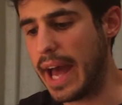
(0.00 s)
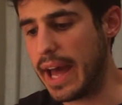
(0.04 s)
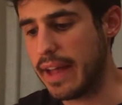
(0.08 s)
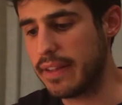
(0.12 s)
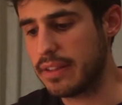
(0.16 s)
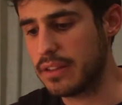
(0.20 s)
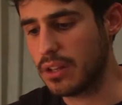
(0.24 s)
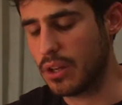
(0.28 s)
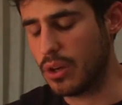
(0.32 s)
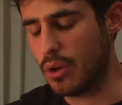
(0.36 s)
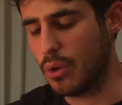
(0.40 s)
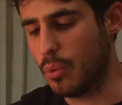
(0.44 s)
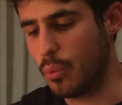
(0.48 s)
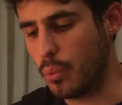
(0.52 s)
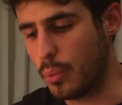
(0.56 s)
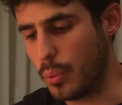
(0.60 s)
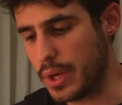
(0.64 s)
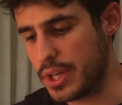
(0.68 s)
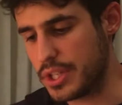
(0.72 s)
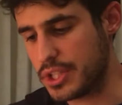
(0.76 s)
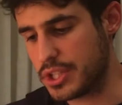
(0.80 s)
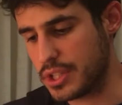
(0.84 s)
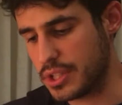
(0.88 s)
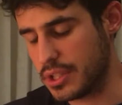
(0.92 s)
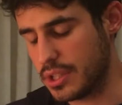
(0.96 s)
and
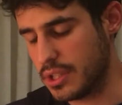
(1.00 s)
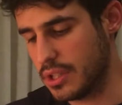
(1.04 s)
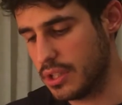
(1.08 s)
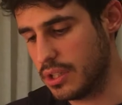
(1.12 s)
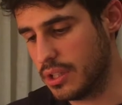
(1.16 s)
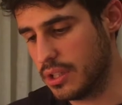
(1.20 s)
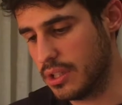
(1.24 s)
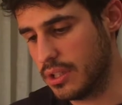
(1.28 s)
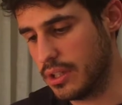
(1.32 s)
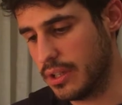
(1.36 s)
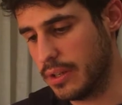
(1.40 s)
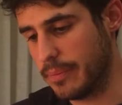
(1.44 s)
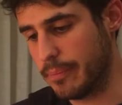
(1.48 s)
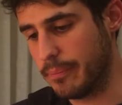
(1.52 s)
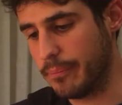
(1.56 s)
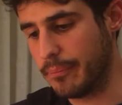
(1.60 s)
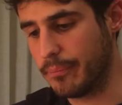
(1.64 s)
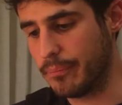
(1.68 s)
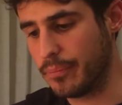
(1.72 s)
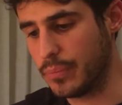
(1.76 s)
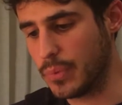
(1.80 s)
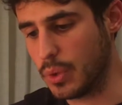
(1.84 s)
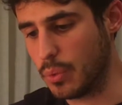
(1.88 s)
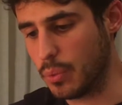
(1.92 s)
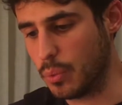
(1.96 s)
which
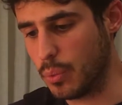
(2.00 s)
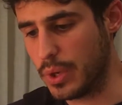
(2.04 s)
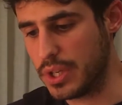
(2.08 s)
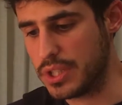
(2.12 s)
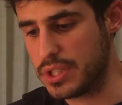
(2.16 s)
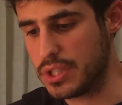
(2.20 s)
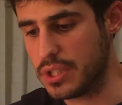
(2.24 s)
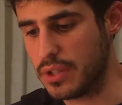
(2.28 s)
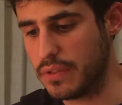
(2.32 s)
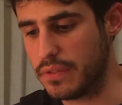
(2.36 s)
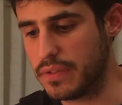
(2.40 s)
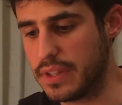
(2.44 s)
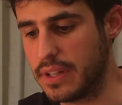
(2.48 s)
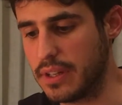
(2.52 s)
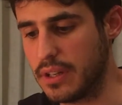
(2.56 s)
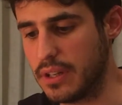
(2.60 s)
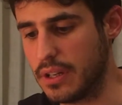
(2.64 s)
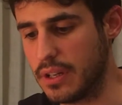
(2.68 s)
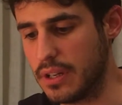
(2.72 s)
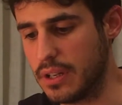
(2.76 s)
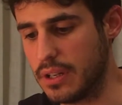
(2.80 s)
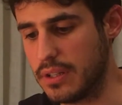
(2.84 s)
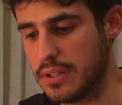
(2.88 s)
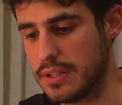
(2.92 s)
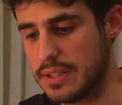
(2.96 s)
of
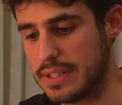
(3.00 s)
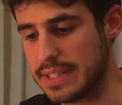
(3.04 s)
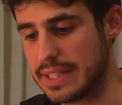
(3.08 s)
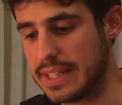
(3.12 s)
the